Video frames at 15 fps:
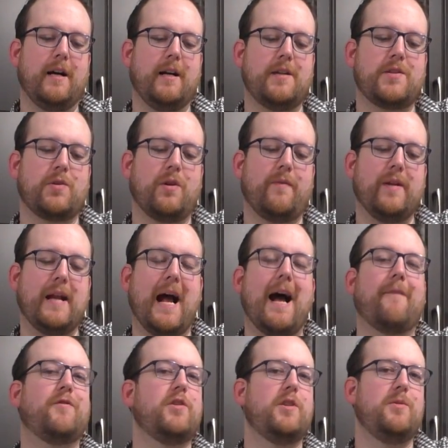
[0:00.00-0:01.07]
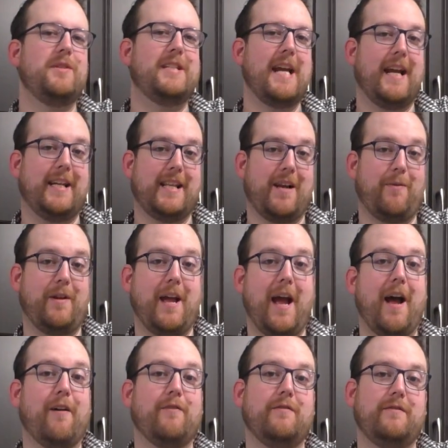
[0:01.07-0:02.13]
sort of an afternoon date that we
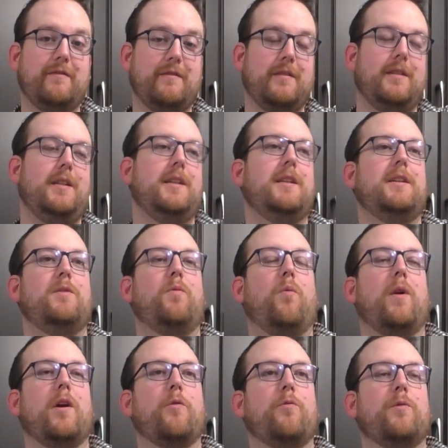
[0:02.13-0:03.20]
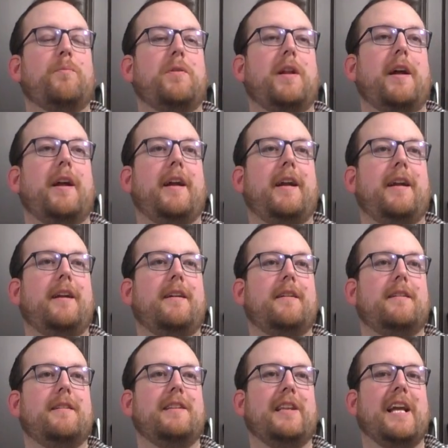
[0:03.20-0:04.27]
have, where we're playing
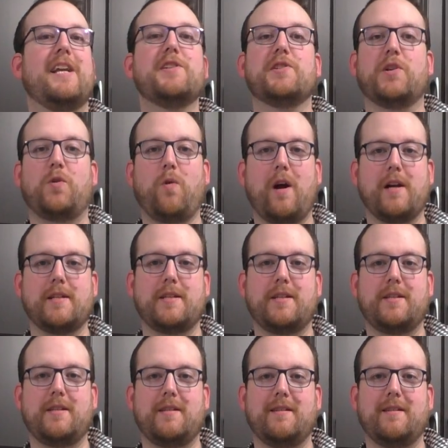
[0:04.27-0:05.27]
Laser Quest.